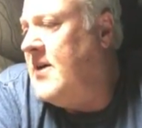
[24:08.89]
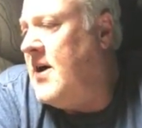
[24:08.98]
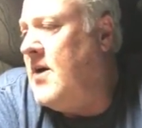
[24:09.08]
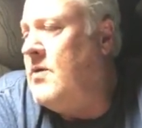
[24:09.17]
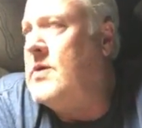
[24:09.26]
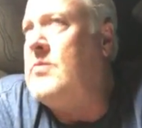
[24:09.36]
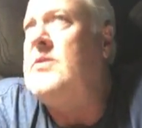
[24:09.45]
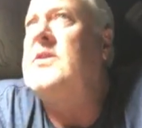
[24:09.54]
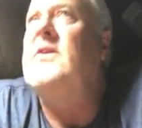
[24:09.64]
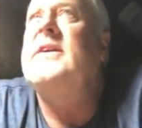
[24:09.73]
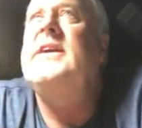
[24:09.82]
Oh, well, we're
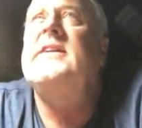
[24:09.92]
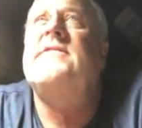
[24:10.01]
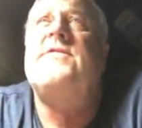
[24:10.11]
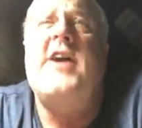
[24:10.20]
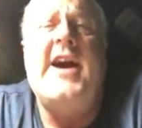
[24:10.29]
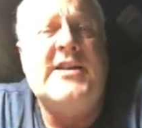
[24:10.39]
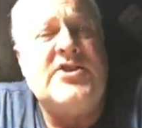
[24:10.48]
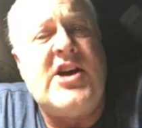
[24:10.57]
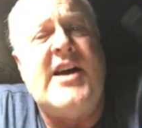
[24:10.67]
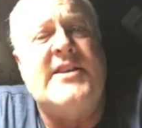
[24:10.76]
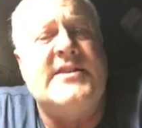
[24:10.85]
going to need a
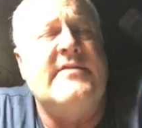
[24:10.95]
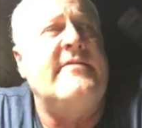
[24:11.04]
franchising